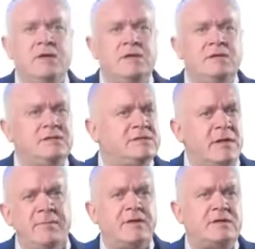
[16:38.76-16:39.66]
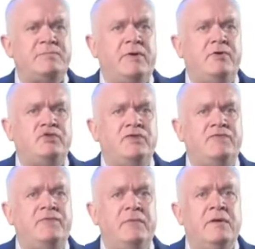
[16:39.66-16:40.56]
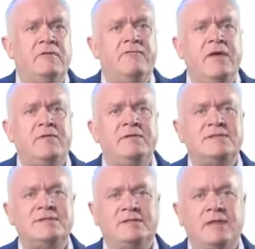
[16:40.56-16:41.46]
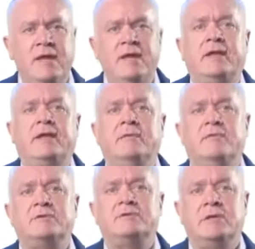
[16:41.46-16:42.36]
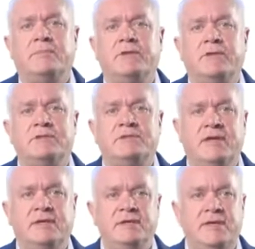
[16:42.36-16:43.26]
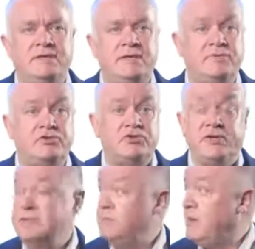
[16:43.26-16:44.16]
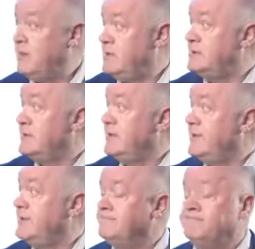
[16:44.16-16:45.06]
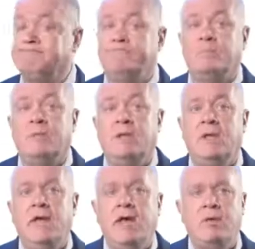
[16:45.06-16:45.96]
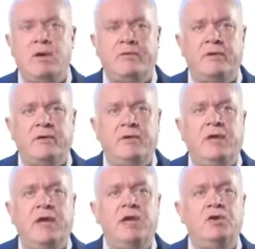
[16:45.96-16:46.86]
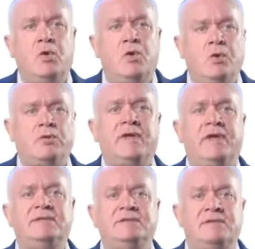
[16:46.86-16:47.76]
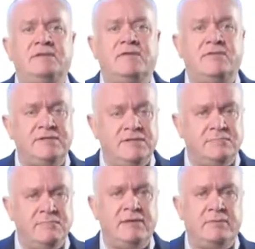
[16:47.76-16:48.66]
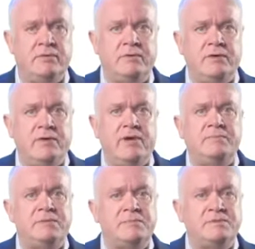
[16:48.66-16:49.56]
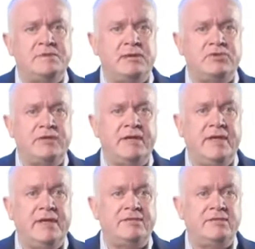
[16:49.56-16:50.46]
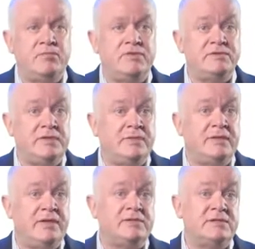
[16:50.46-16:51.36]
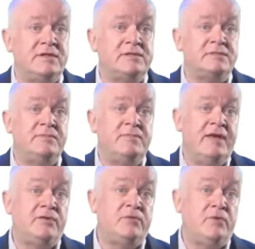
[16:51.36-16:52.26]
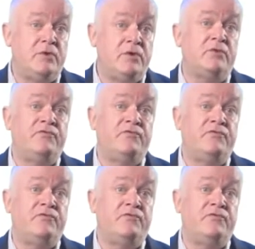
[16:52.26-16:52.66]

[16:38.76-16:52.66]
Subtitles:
Systemic exposure varies slightly amongst topical NSAIDs as demonstrated by this slide. However, in all cases this is minimal and substantially less than with topical NSAIDs compared with oral